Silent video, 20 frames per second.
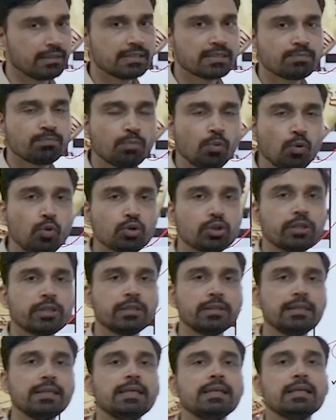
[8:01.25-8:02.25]
Thus
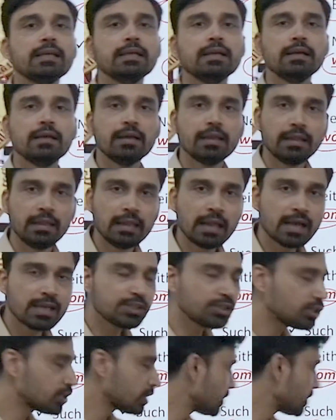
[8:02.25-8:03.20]
both the last